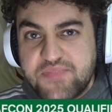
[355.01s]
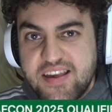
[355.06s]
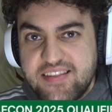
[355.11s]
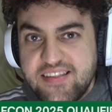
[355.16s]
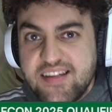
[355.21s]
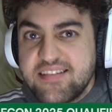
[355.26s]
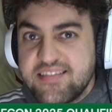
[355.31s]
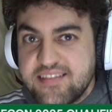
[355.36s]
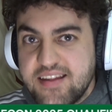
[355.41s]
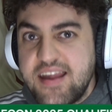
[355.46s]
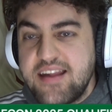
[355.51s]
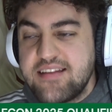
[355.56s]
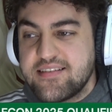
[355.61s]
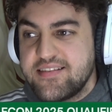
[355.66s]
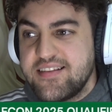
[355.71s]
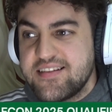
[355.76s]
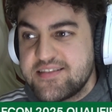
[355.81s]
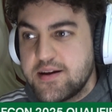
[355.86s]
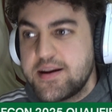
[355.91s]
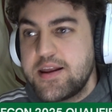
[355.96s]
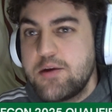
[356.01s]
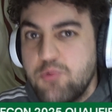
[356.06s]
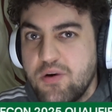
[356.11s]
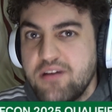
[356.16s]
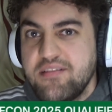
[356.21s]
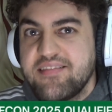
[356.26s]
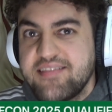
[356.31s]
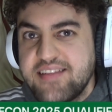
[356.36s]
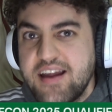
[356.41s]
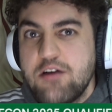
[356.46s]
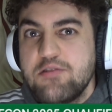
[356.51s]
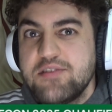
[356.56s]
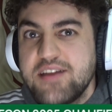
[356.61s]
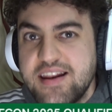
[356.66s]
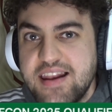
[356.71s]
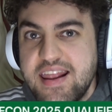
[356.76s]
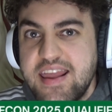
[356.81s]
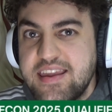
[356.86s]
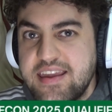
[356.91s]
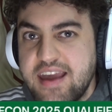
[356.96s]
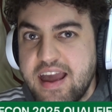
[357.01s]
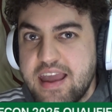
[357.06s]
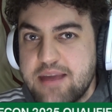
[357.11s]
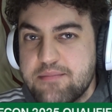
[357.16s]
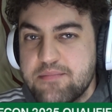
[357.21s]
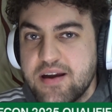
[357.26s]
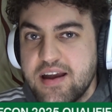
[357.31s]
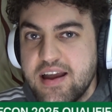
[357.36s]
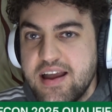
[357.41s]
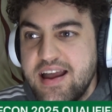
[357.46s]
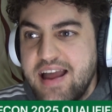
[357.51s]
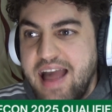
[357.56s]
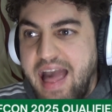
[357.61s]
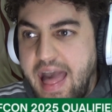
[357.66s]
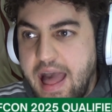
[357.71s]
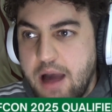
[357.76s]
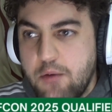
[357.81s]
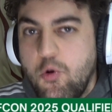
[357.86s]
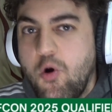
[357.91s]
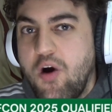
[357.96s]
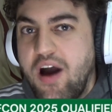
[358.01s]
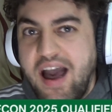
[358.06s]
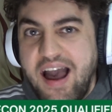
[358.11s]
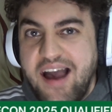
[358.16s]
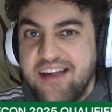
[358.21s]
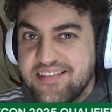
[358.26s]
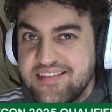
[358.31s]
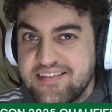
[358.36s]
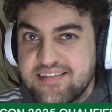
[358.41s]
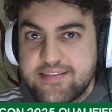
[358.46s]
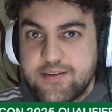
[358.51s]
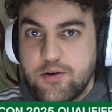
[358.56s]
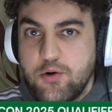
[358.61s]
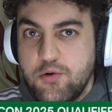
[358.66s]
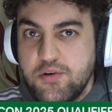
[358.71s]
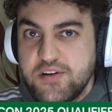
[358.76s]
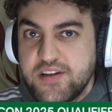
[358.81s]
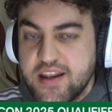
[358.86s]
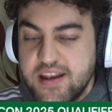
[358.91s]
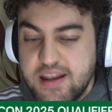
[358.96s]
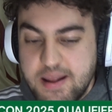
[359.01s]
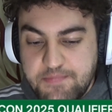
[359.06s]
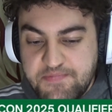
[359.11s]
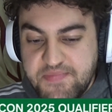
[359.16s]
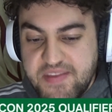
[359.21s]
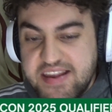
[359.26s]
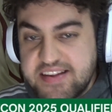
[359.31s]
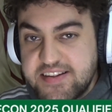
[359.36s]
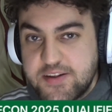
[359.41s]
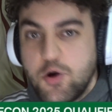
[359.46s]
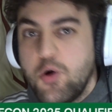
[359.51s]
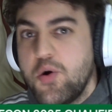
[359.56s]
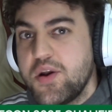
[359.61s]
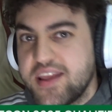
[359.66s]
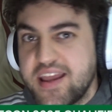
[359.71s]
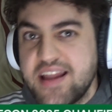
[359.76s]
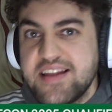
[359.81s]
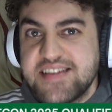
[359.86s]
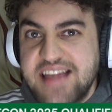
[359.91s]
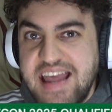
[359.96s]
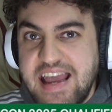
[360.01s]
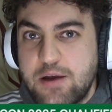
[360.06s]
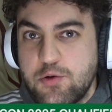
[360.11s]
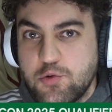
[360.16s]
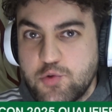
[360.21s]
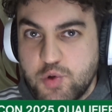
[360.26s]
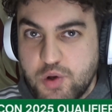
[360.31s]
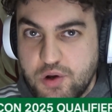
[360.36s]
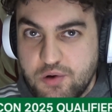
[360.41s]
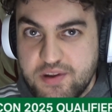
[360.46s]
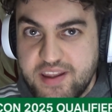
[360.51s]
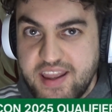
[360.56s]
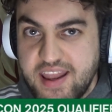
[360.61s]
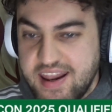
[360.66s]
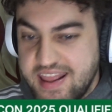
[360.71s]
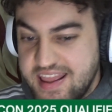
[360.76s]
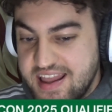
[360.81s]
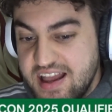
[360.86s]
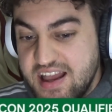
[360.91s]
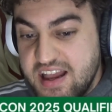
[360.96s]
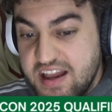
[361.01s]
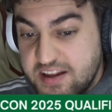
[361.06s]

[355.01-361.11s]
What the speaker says: This season, there's only one Saudi League game Aouar hasn't scored in. He scored against Equatorial Guinea.